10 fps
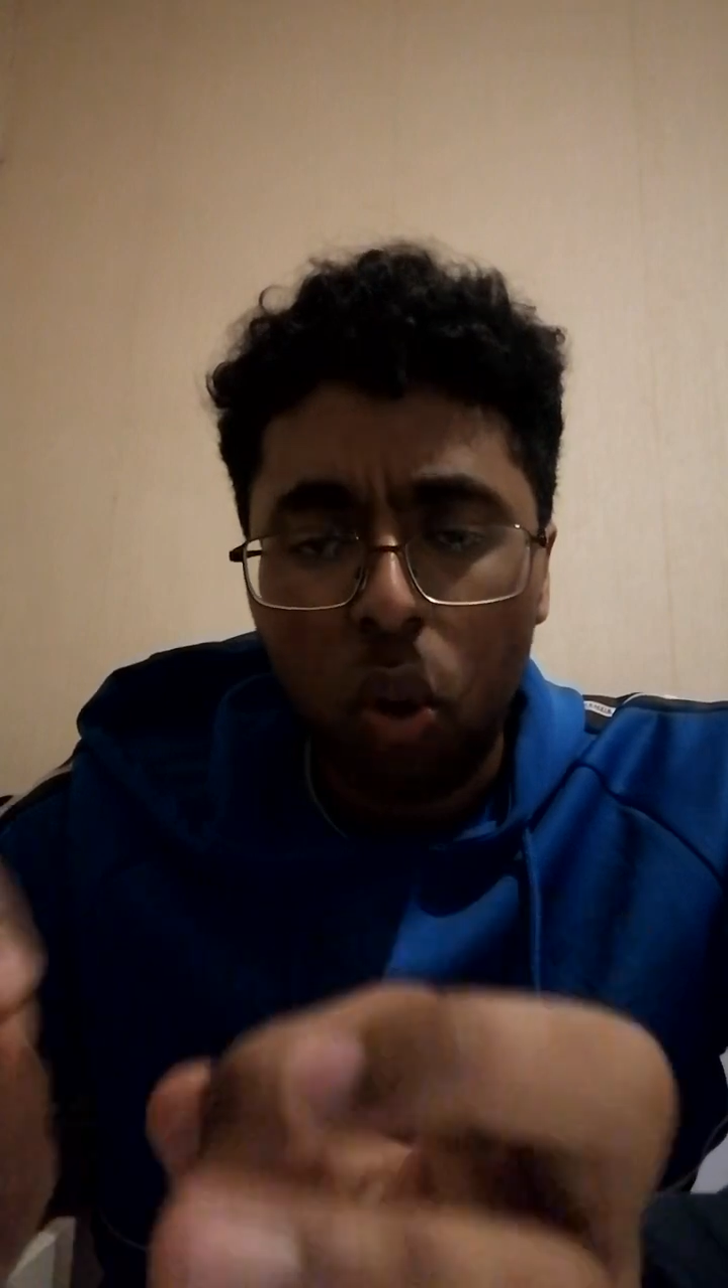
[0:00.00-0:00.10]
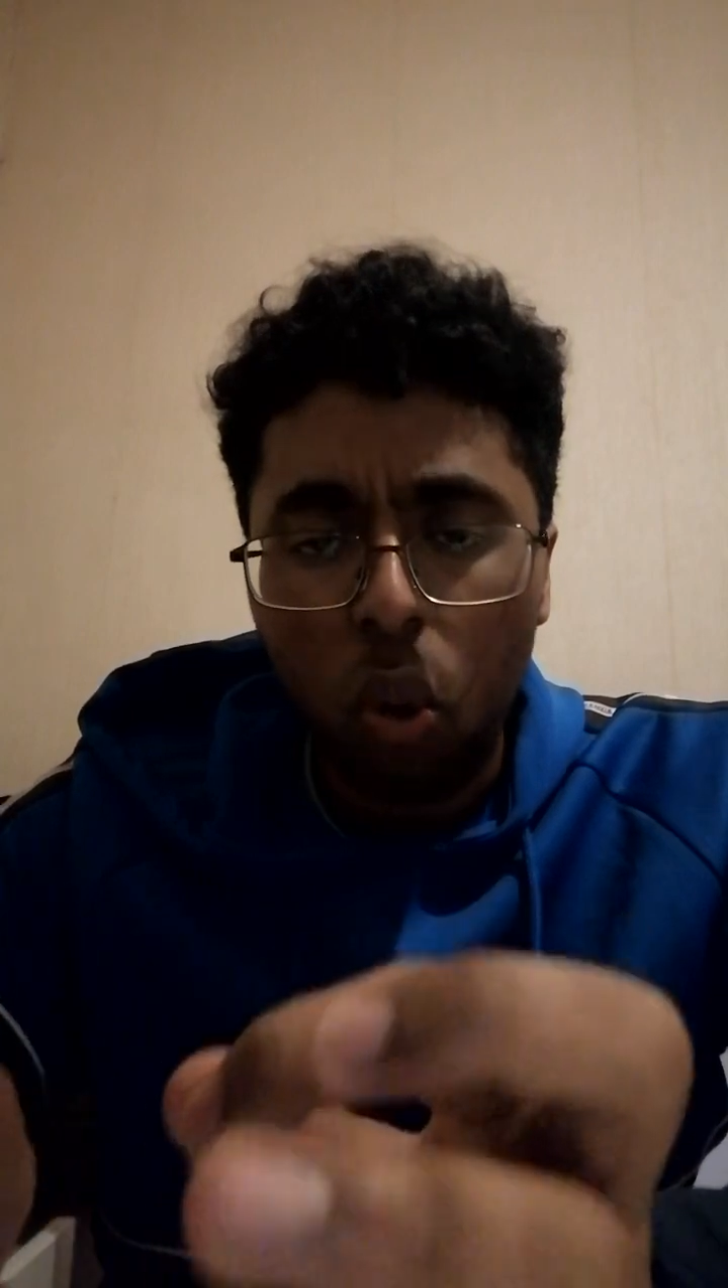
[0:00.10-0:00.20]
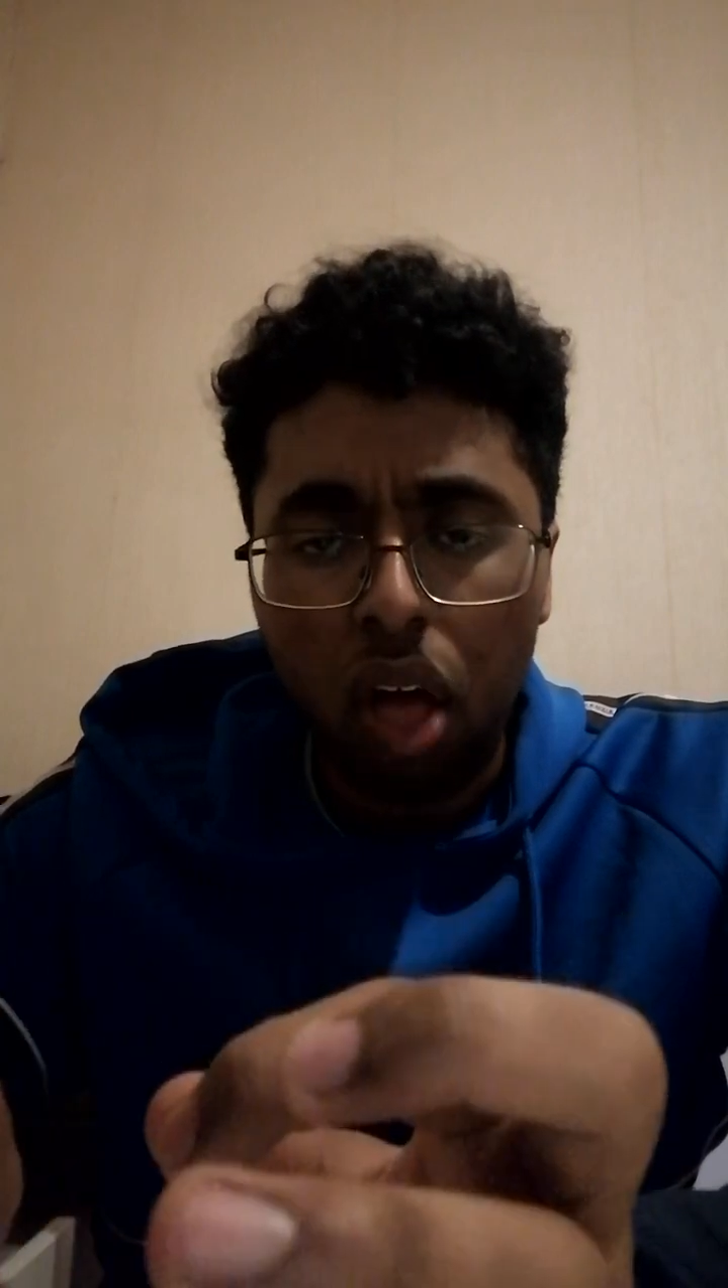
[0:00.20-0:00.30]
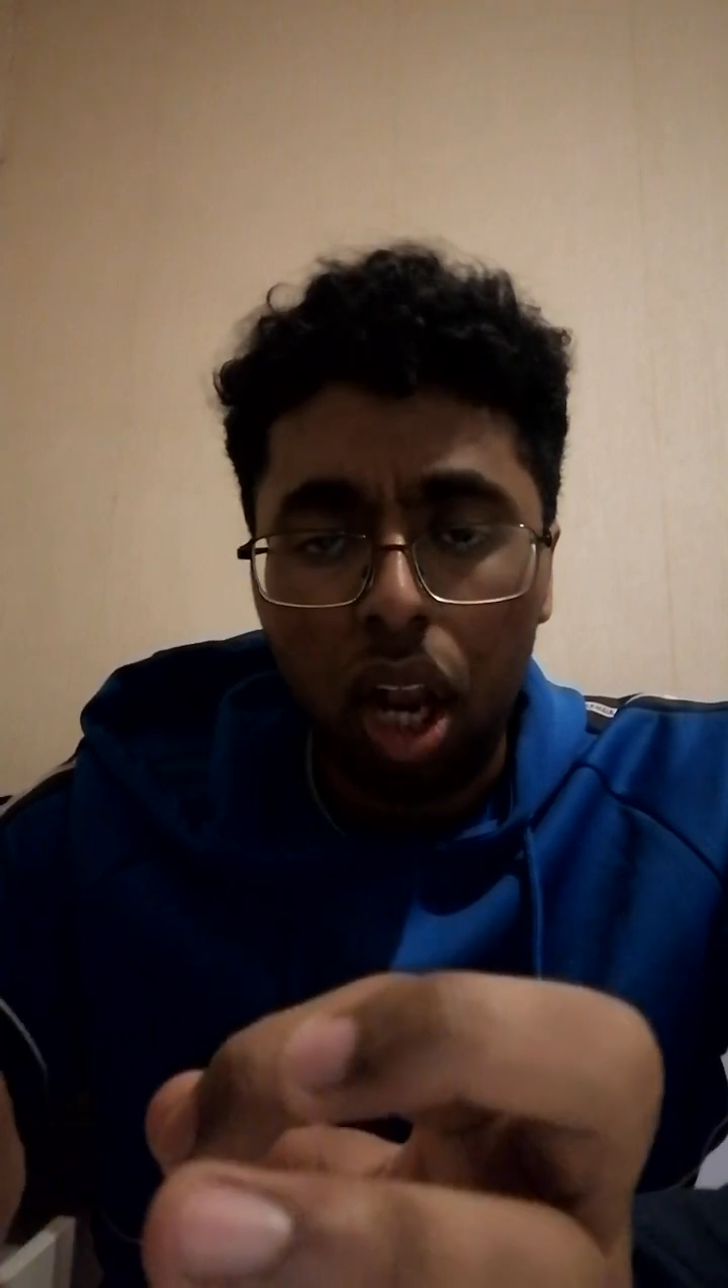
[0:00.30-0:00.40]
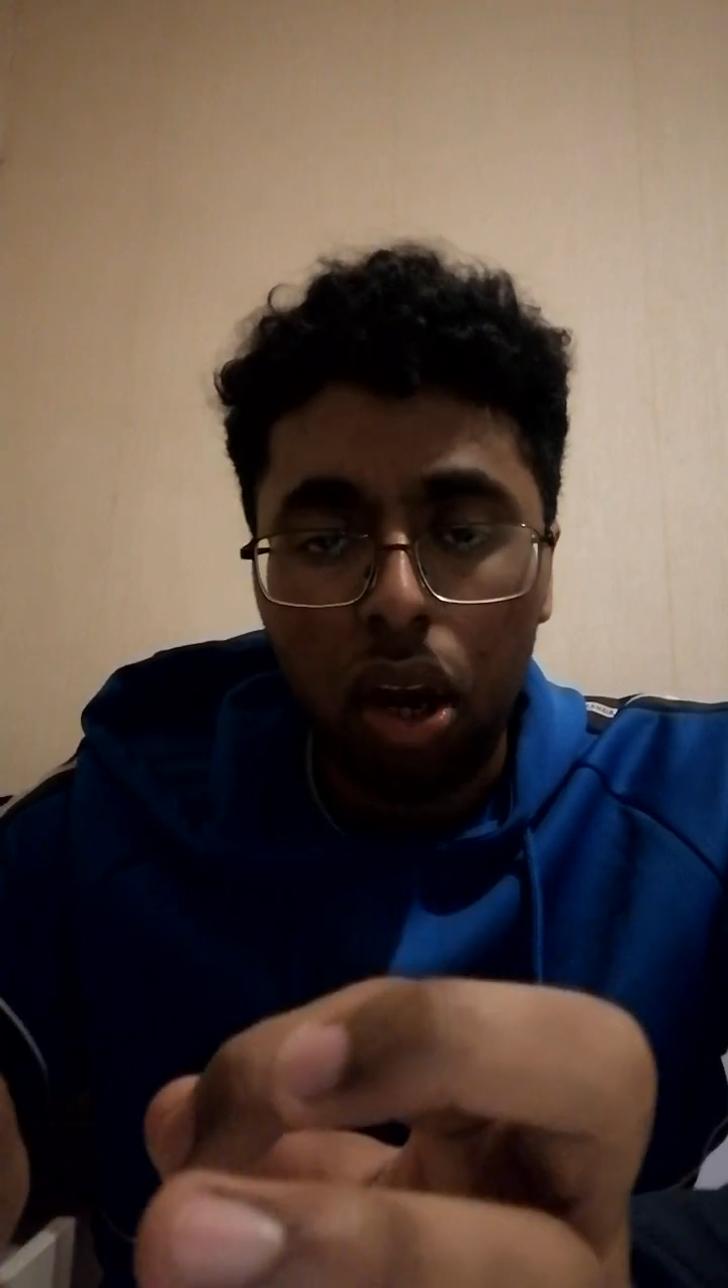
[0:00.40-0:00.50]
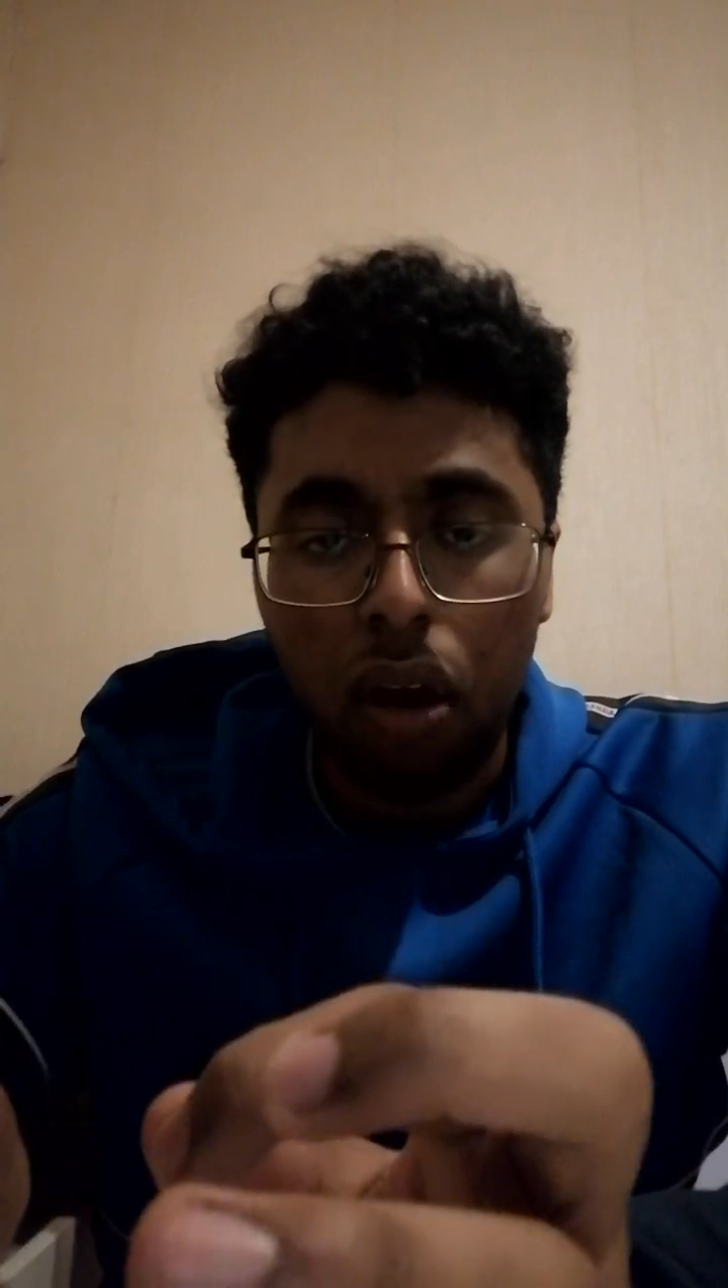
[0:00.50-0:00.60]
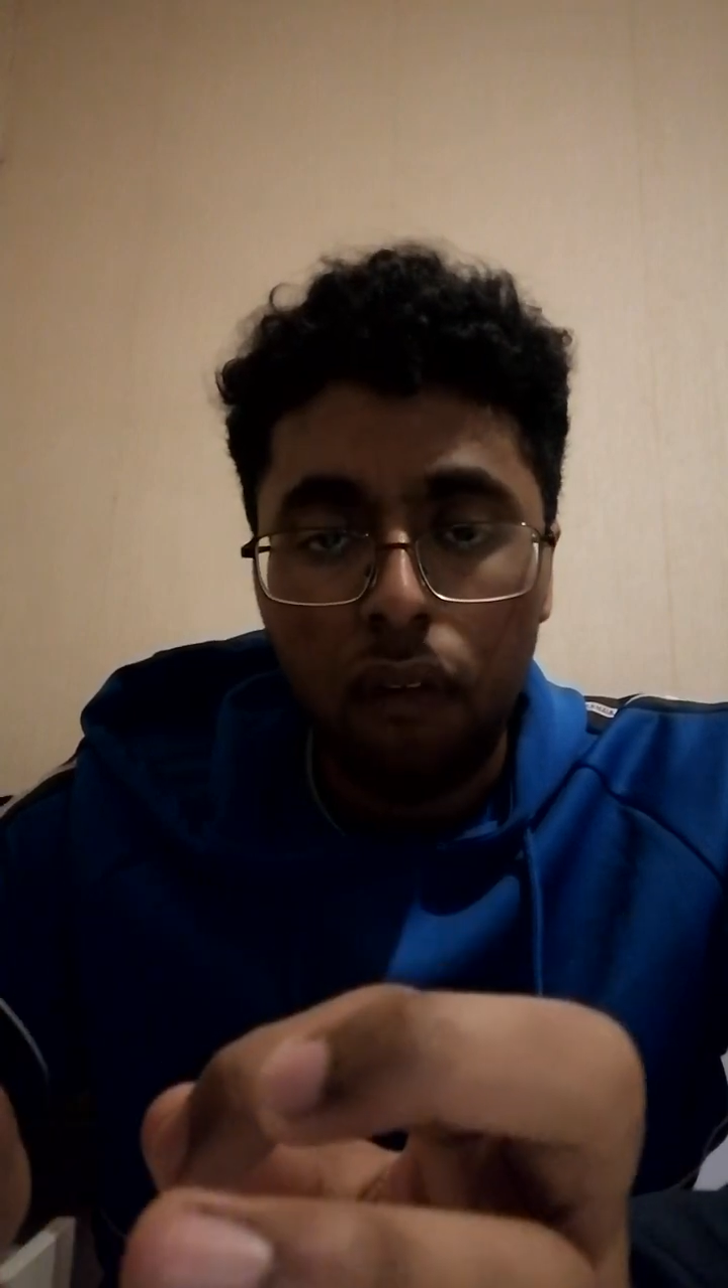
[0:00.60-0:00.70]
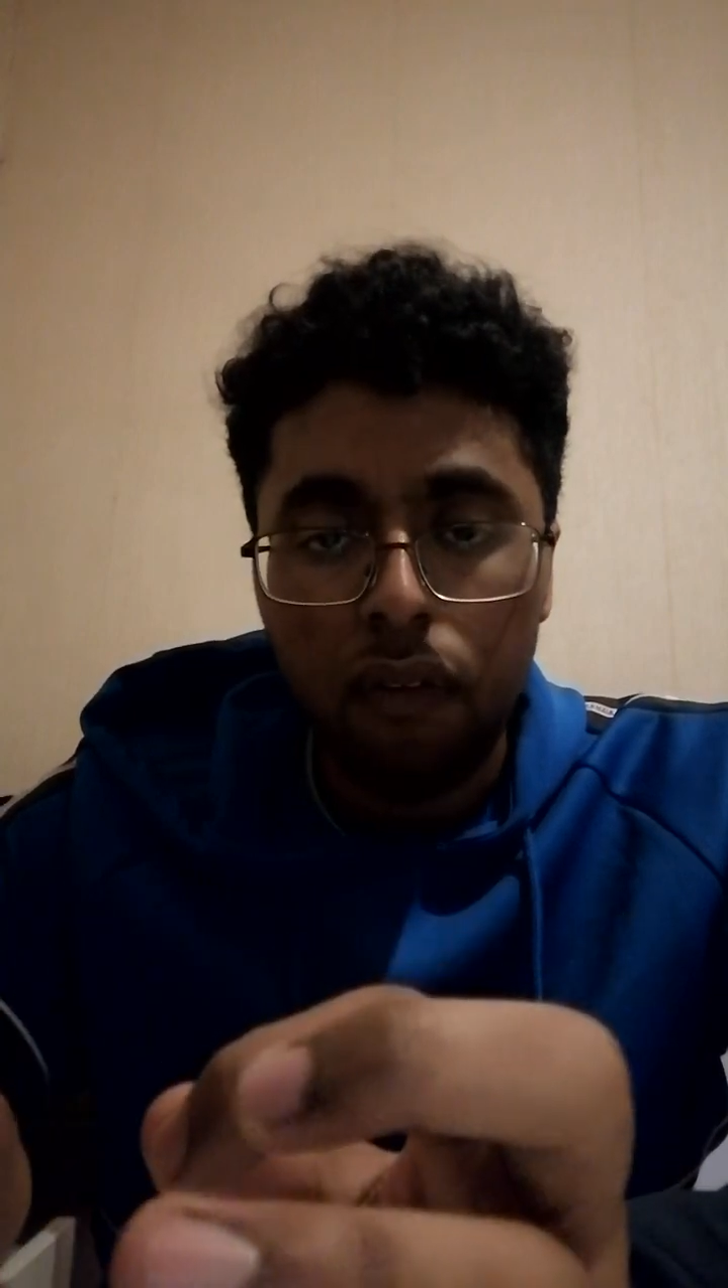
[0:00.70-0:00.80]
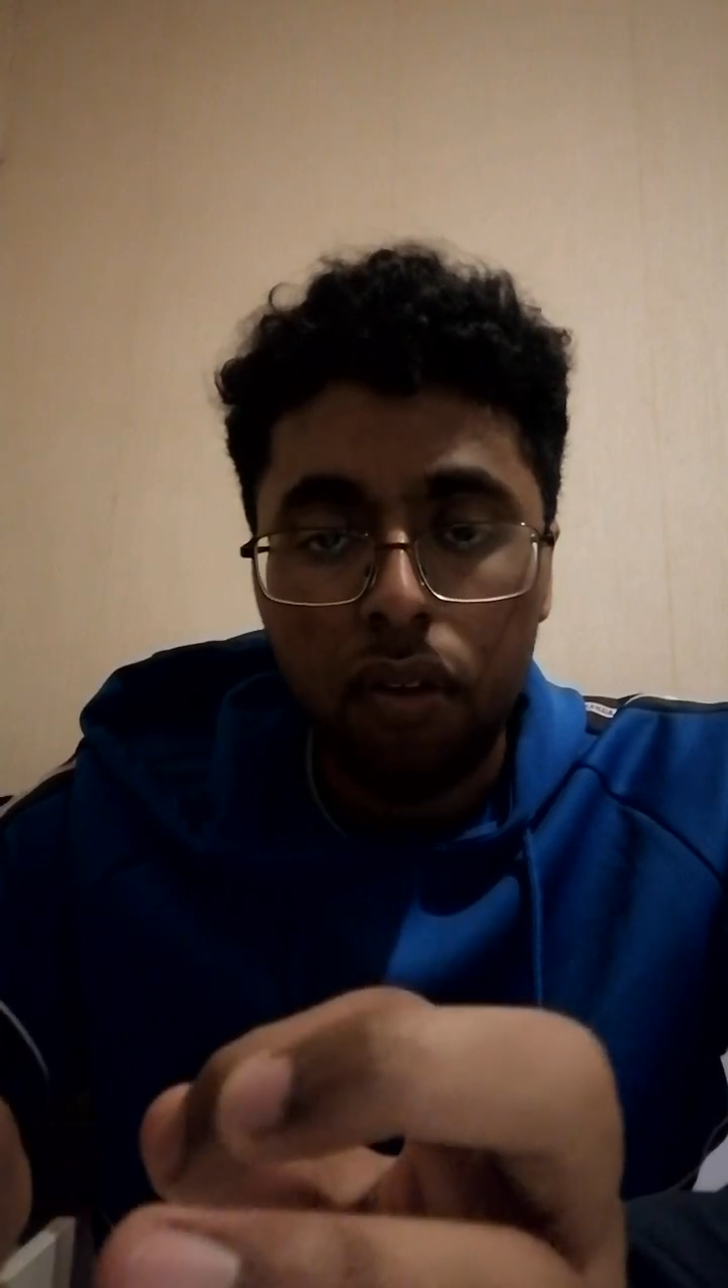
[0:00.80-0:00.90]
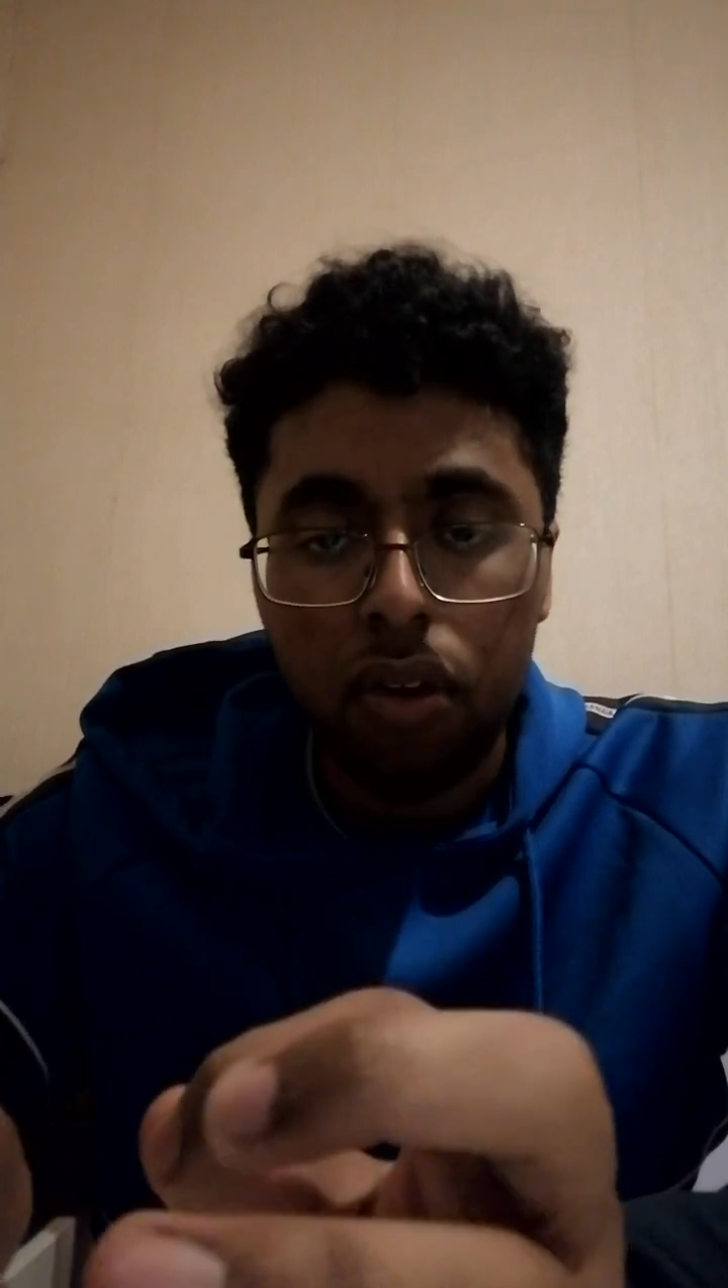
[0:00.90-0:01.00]
all that
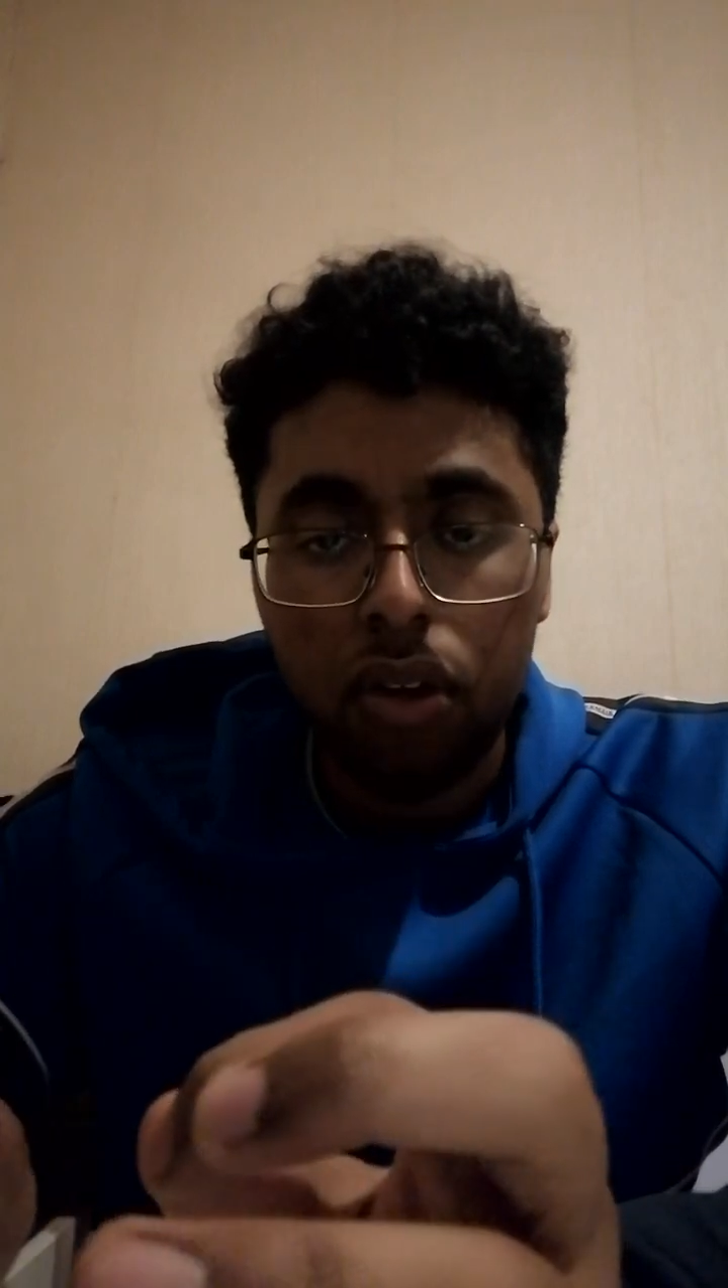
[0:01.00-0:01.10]
love